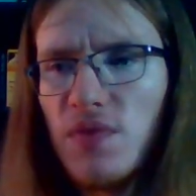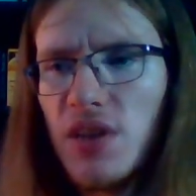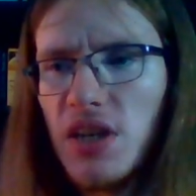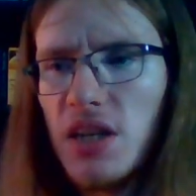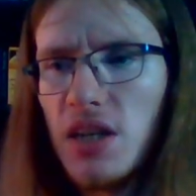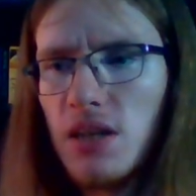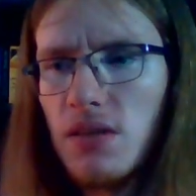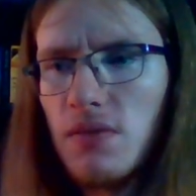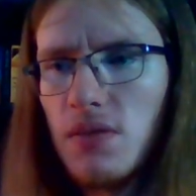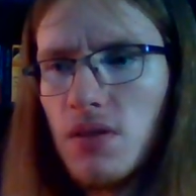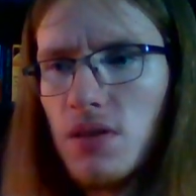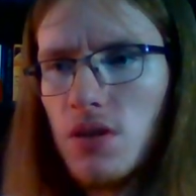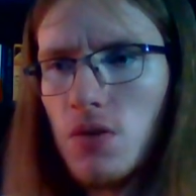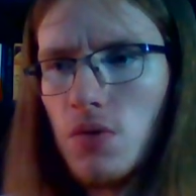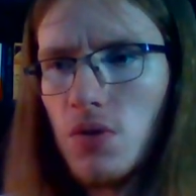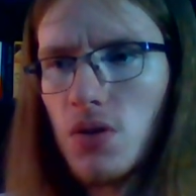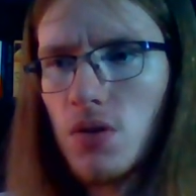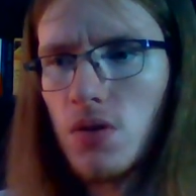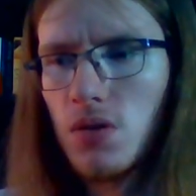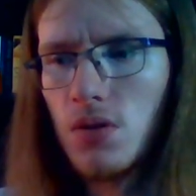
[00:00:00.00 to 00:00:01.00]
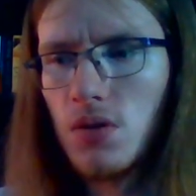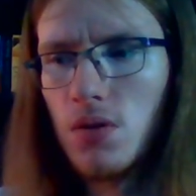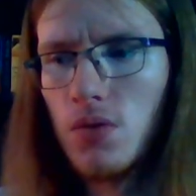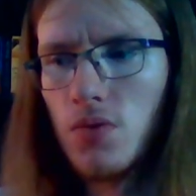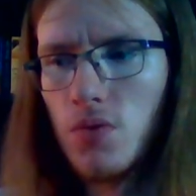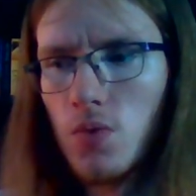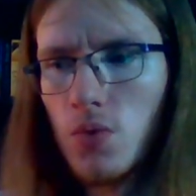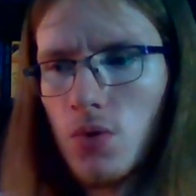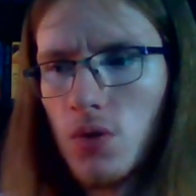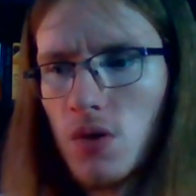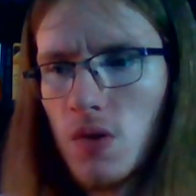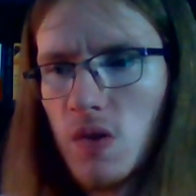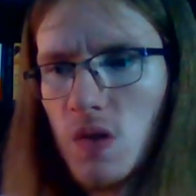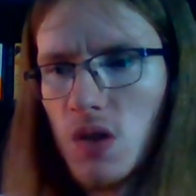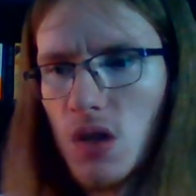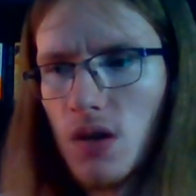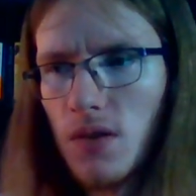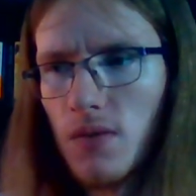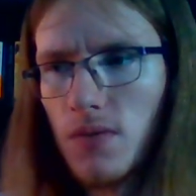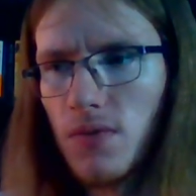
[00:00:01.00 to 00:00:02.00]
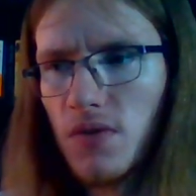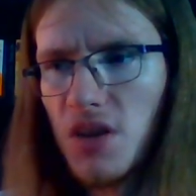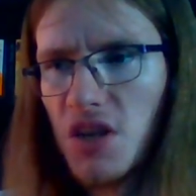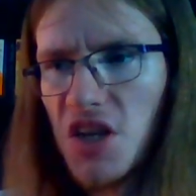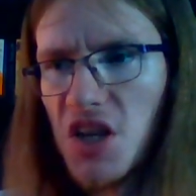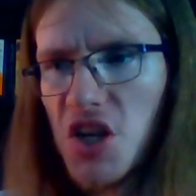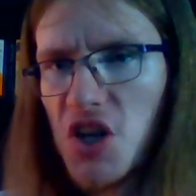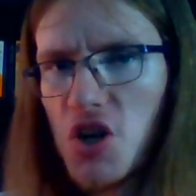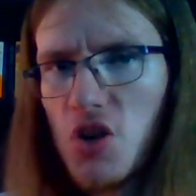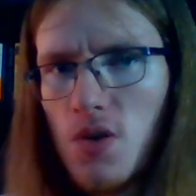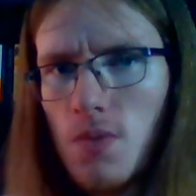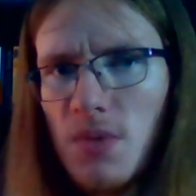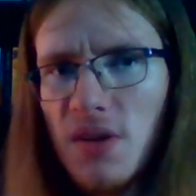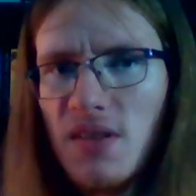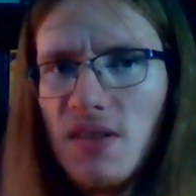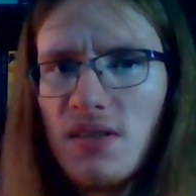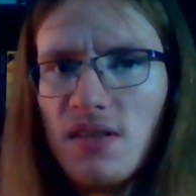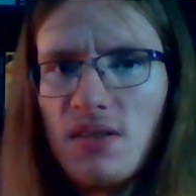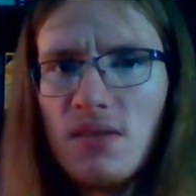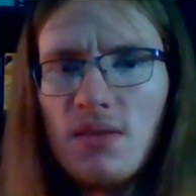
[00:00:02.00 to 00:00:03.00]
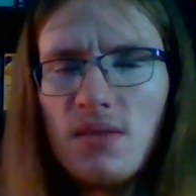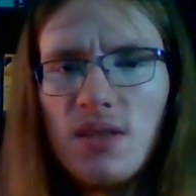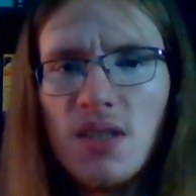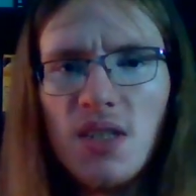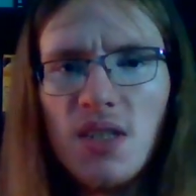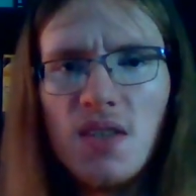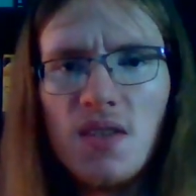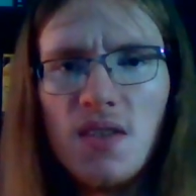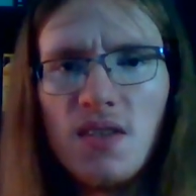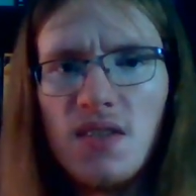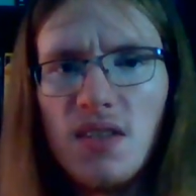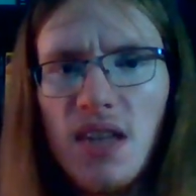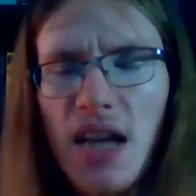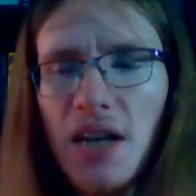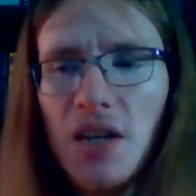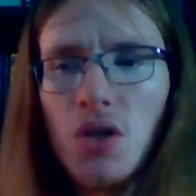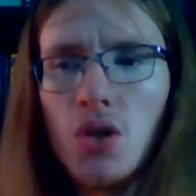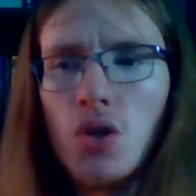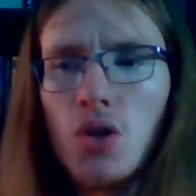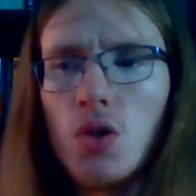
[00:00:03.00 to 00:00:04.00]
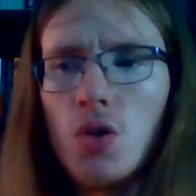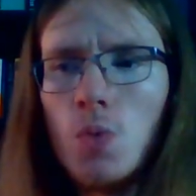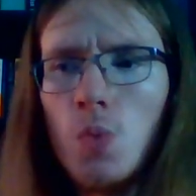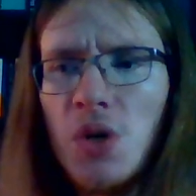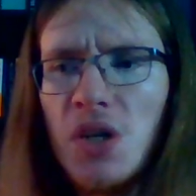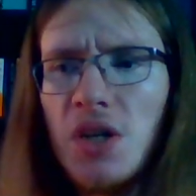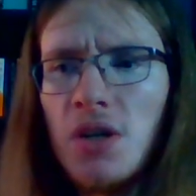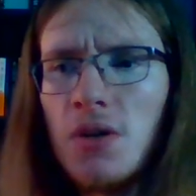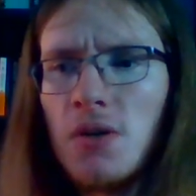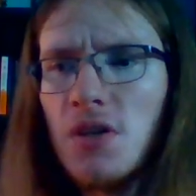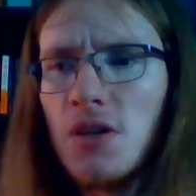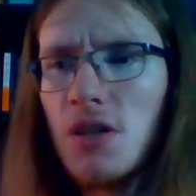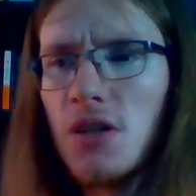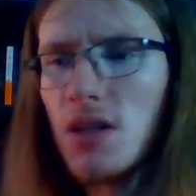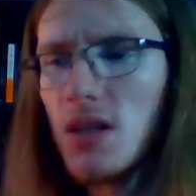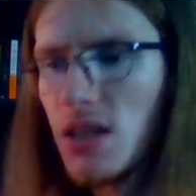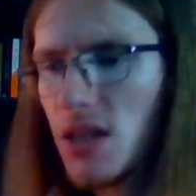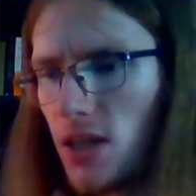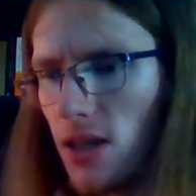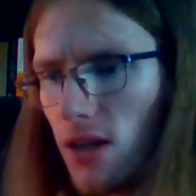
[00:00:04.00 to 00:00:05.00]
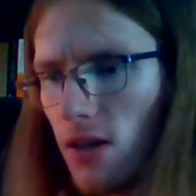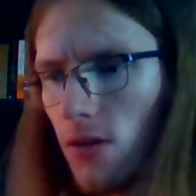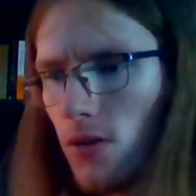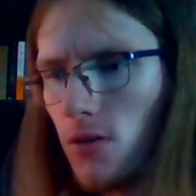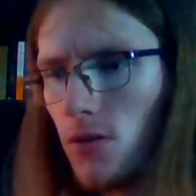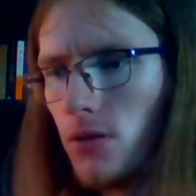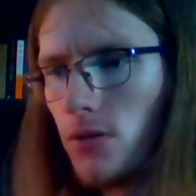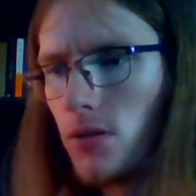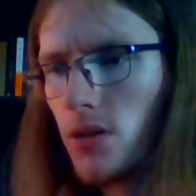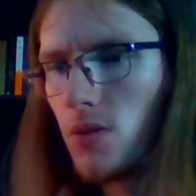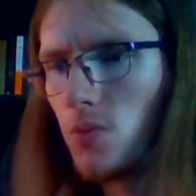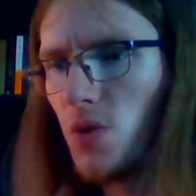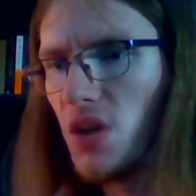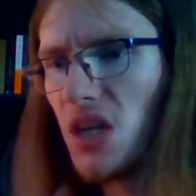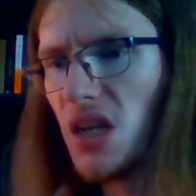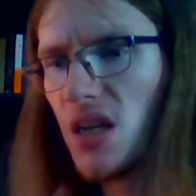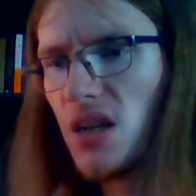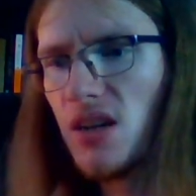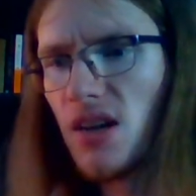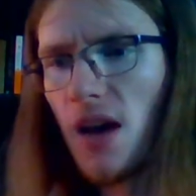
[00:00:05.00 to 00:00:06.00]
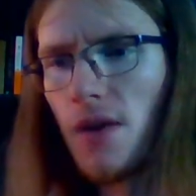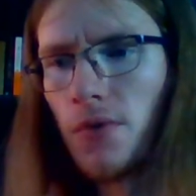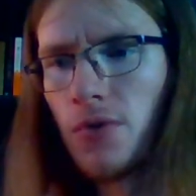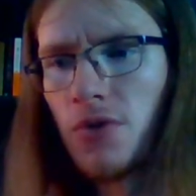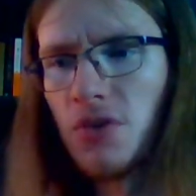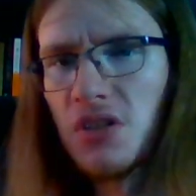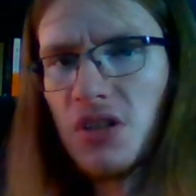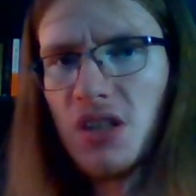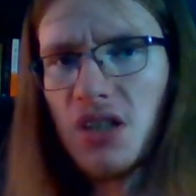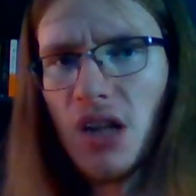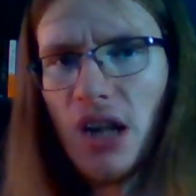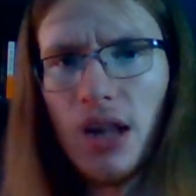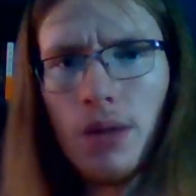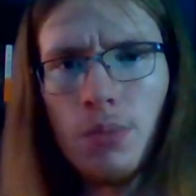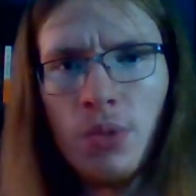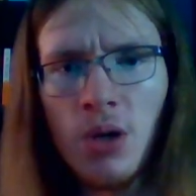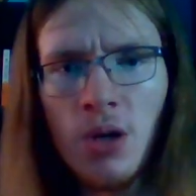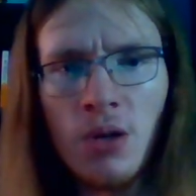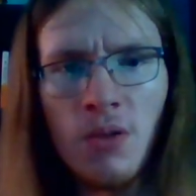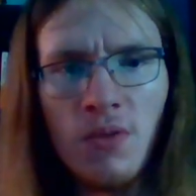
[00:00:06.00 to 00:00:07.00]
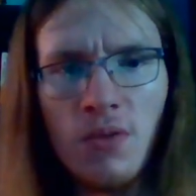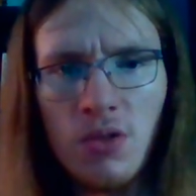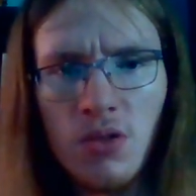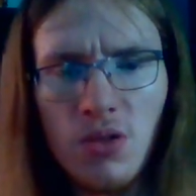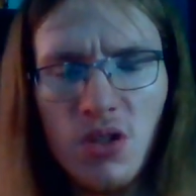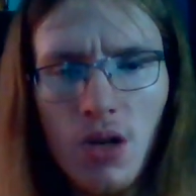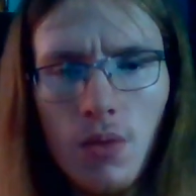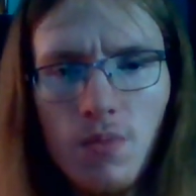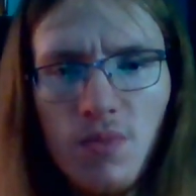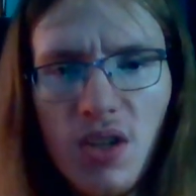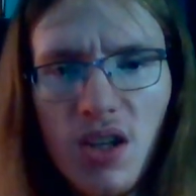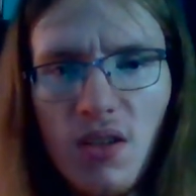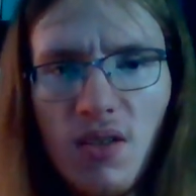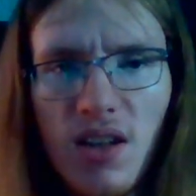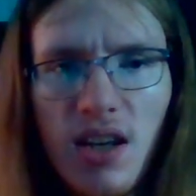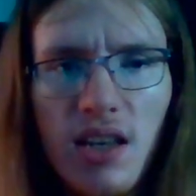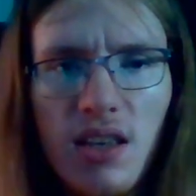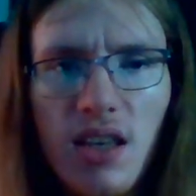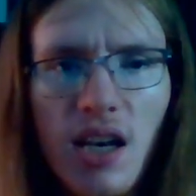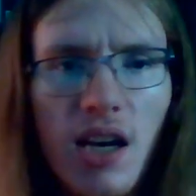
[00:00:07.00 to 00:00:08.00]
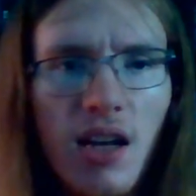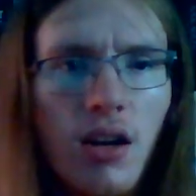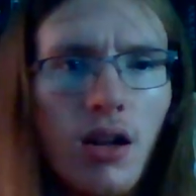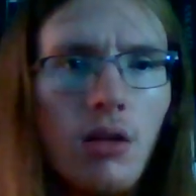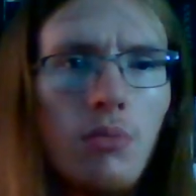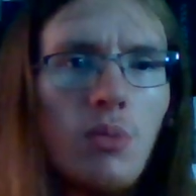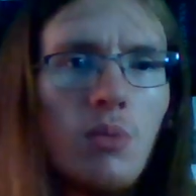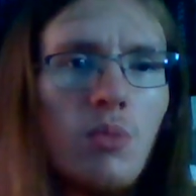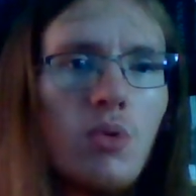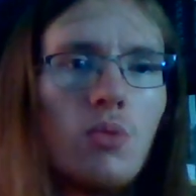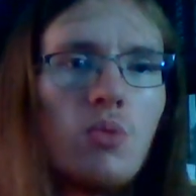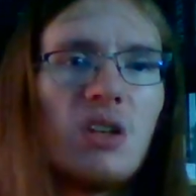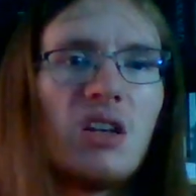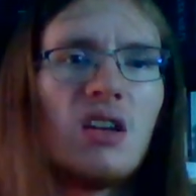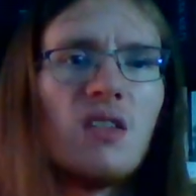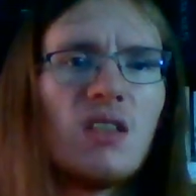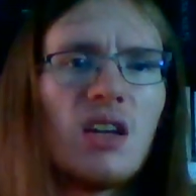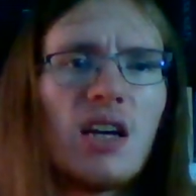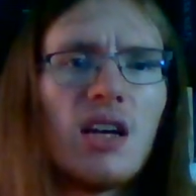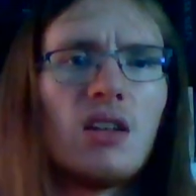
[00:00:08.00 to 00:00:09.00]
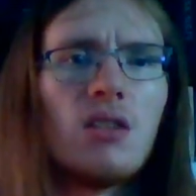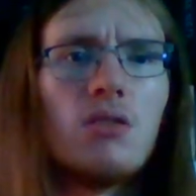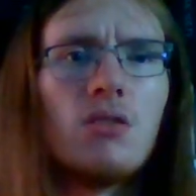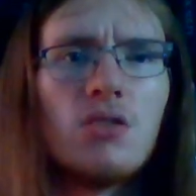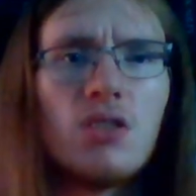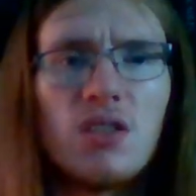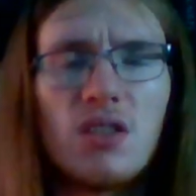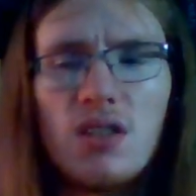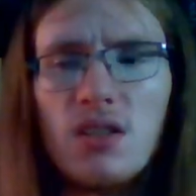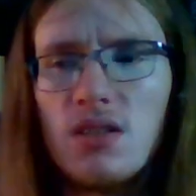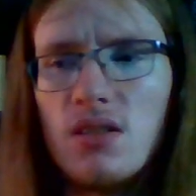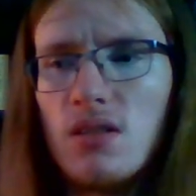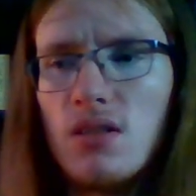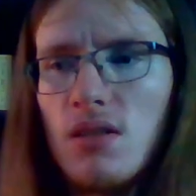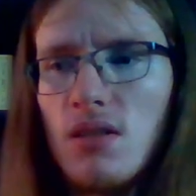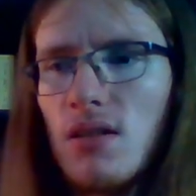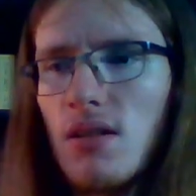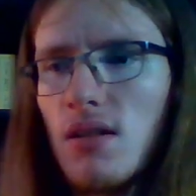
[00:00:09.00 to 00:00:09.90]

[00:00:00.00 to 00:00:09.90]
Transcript: He used the words of the human stench, we are the killers, we can never escape it, or something like that, and I remember reading that and just...